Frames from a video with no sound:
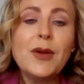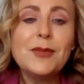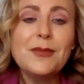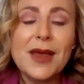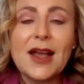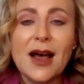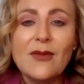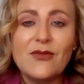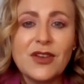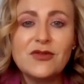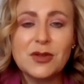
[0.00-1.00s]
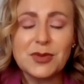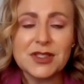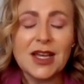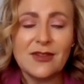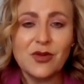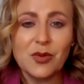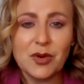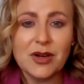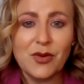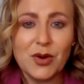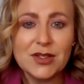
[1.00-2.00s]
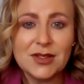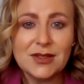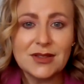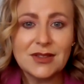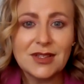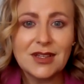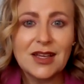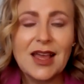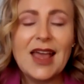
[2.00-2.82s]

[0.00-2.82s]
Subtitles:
Women make up 50% of the workforce.